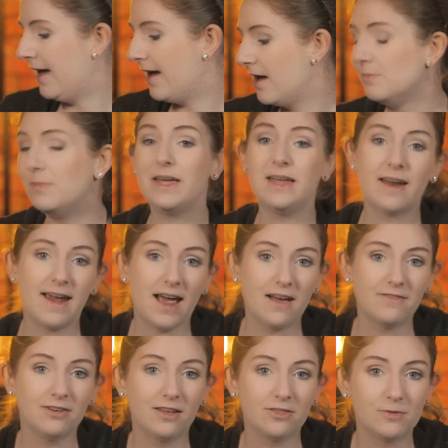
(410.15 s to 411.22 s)
And I
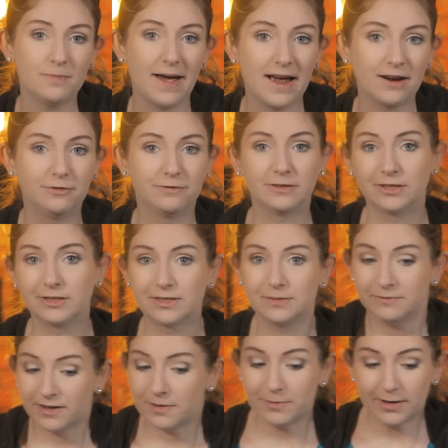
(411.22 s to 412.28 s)
have another bag for
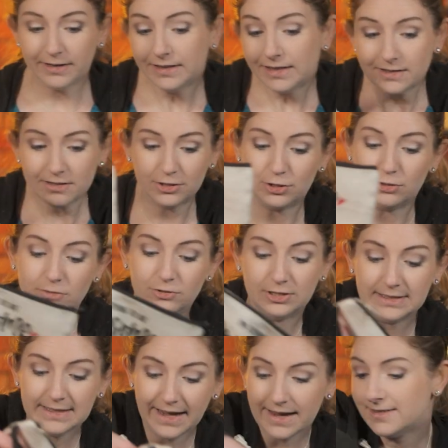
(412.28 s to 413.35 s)
some feminine needs too,
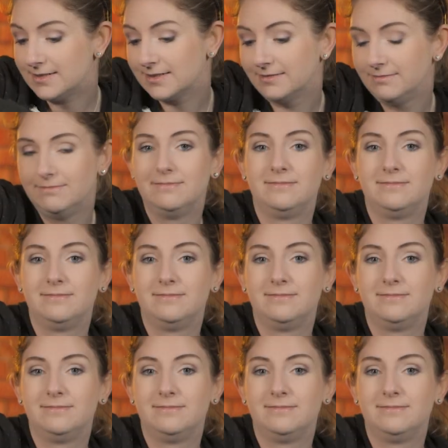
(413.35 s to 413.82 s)
just in case.